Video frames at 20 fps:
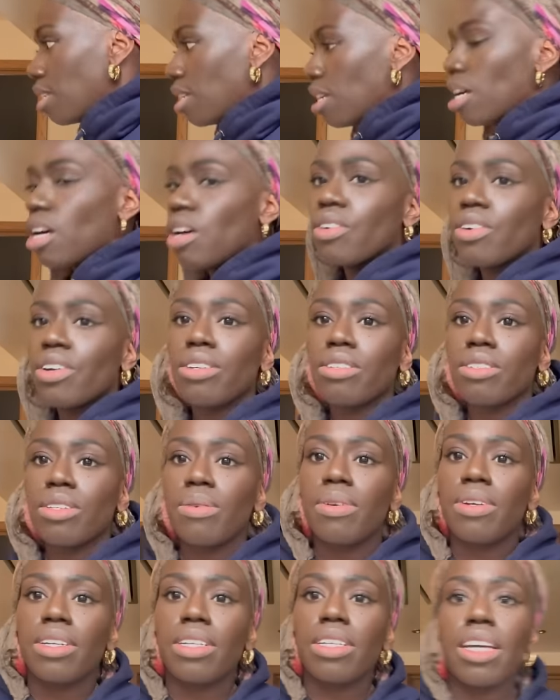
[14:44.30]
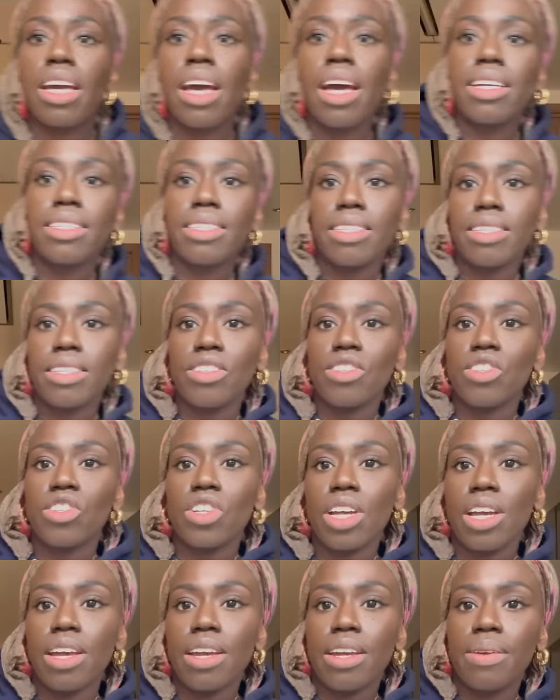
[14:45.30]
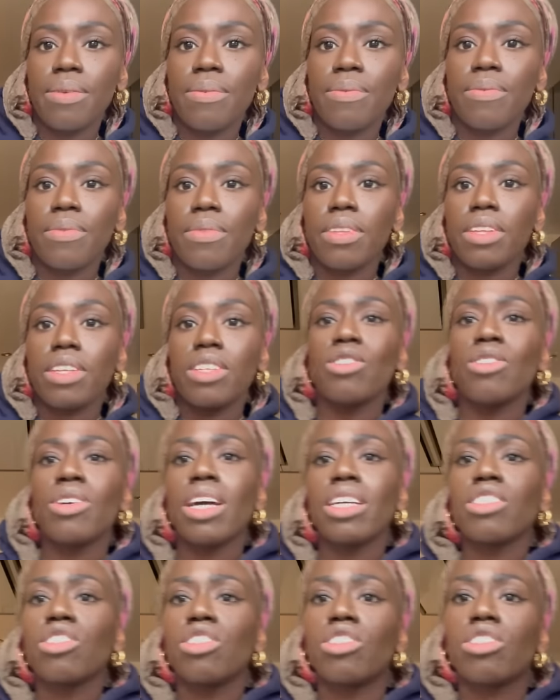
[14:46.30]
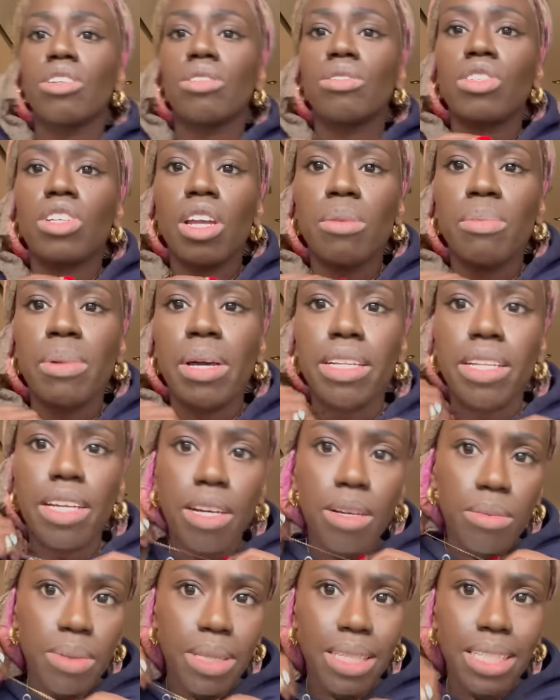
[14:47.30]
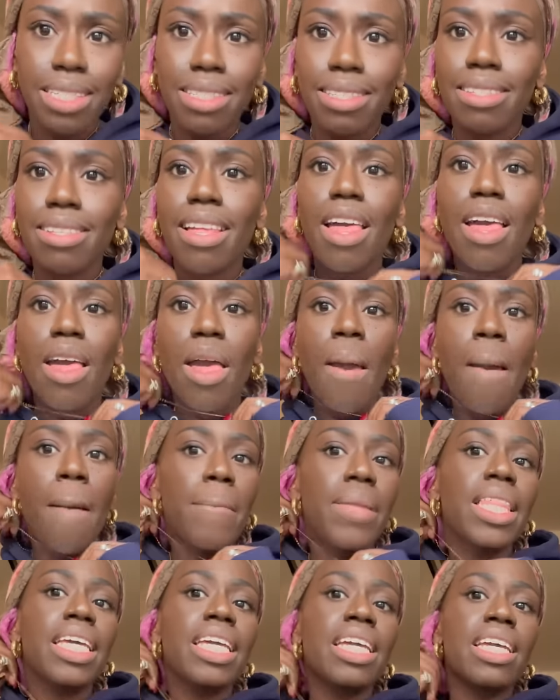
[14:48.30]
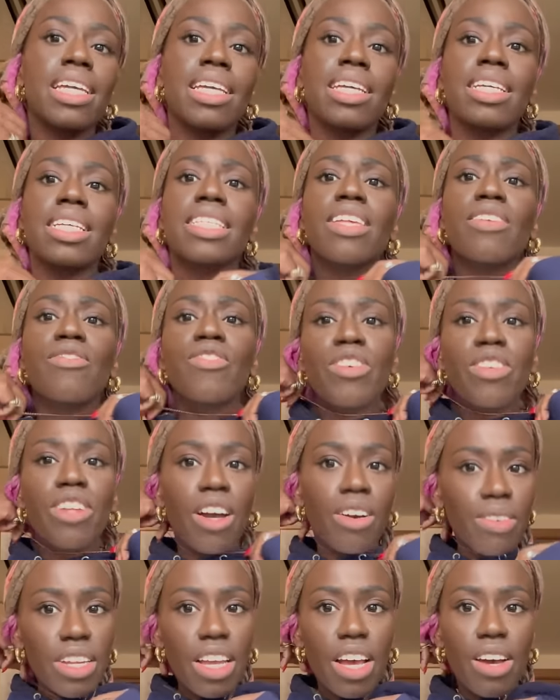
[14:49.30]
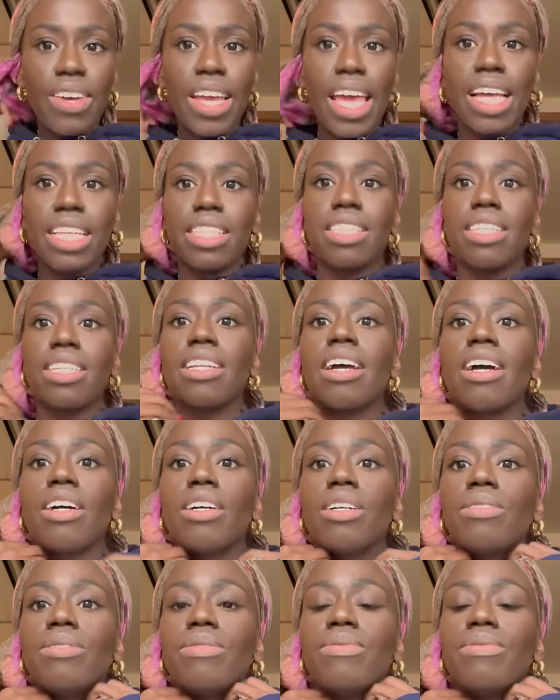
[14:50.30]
friend. Oh, girls, alright. Guys, this is Shay. You guys should know Shay by now, please. Hi. Please, if you don't know, get to know.